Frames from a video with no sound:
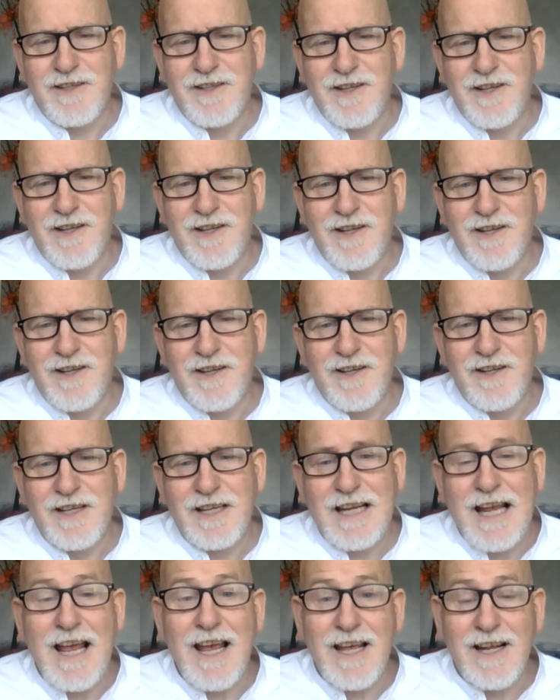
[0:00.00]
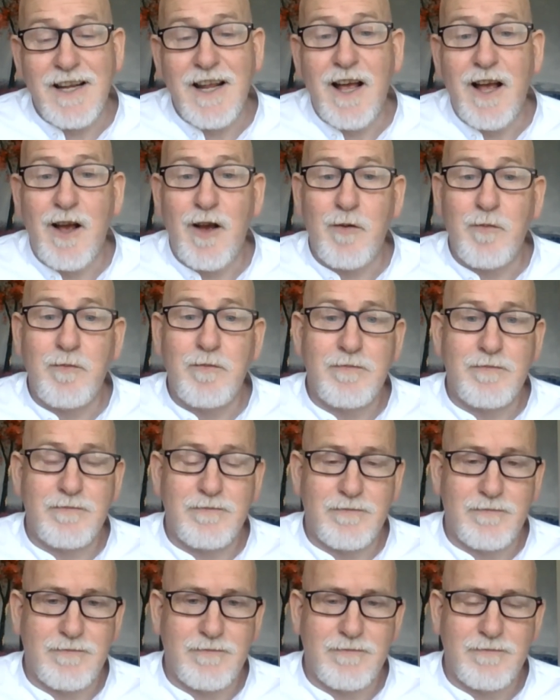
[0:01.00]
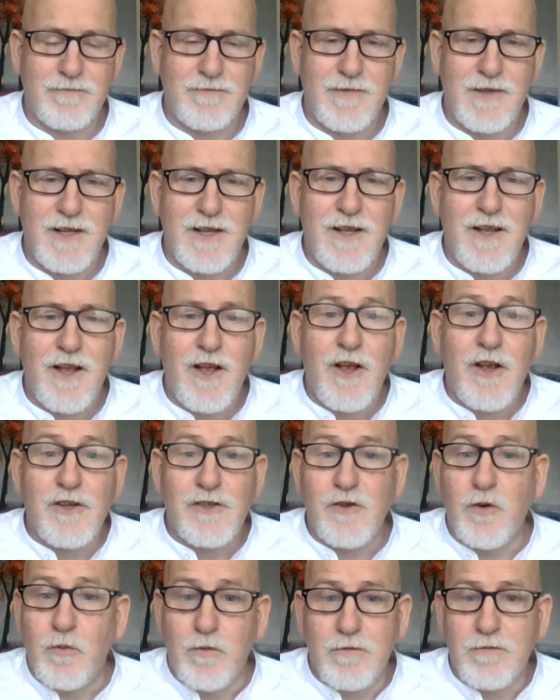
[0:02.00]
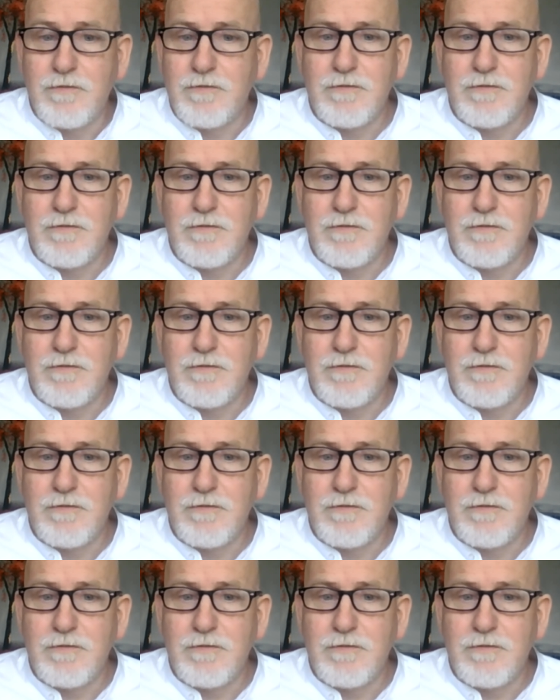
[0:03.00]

Ken Ham. So